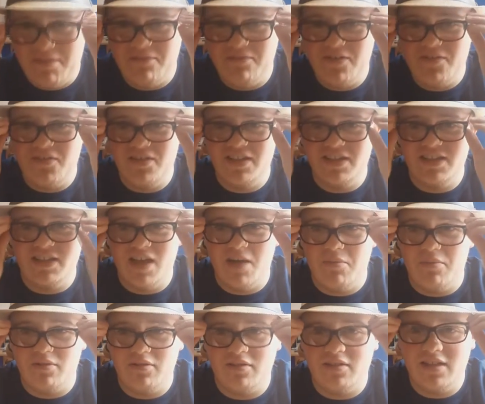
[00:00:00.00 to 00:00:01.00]
am I wearing
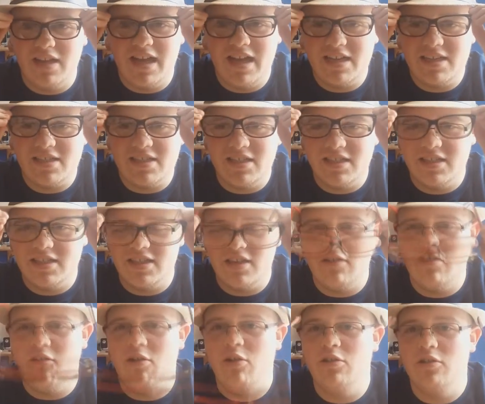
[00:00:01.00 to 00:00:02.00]
double glasses? So
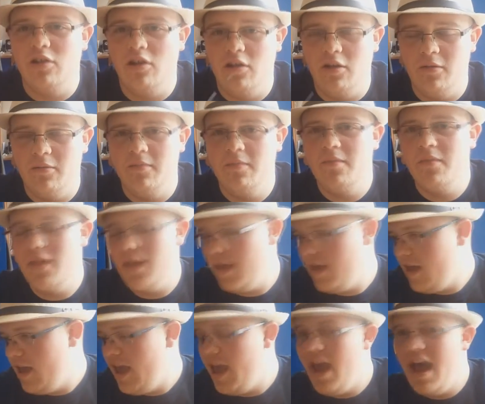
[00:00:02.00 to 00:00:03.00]
hold on.
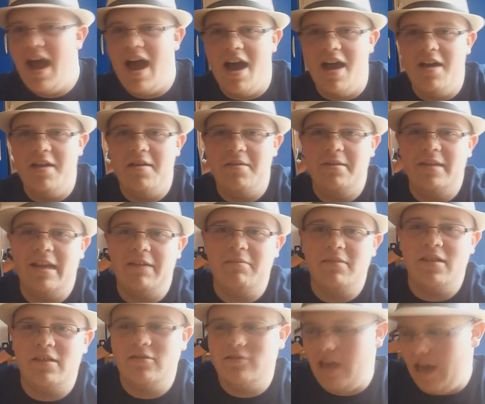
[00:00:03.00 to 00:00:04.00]

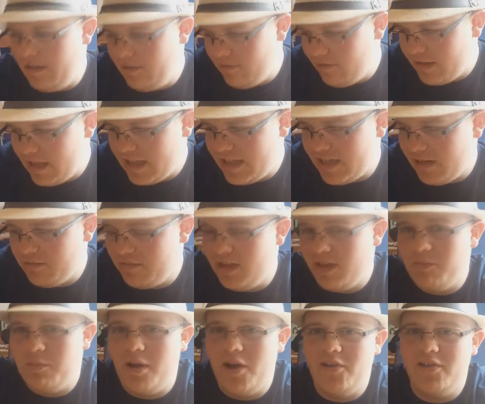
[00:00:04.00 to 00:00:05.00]
I know that's
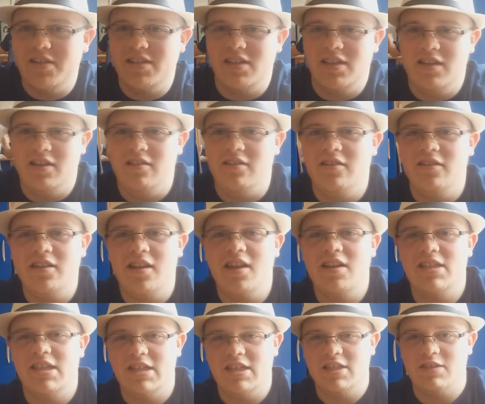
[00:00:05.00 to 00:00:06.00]
something Paris Nicole
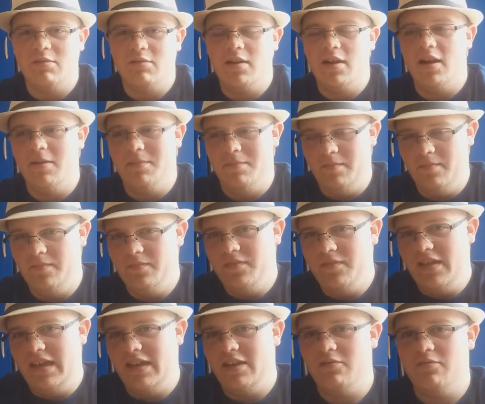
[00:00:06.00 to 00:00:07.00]
does. I just wanna
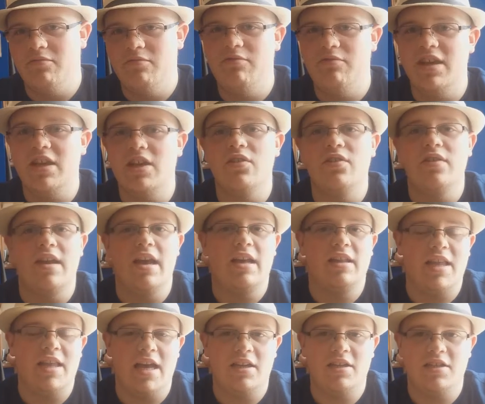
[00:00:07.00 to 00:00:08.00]
like
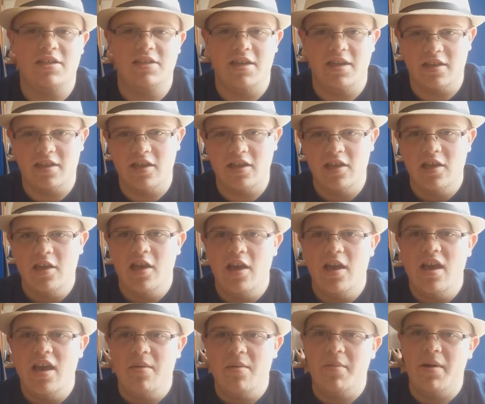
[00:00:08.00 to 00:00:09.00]
recreate that shit.
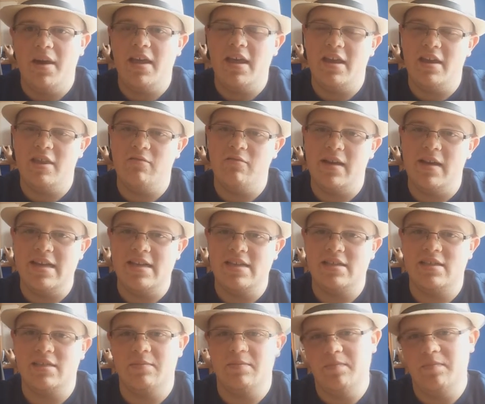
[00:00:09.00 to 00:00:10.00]
But
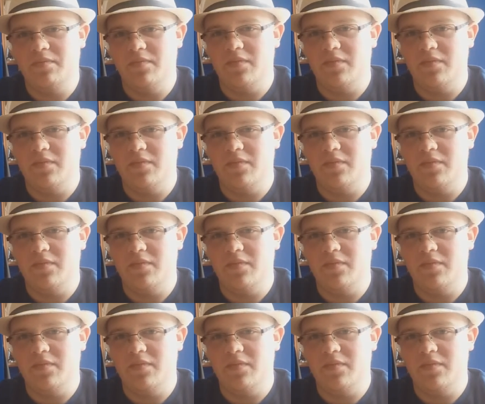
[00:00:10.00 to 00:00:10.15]
anyways,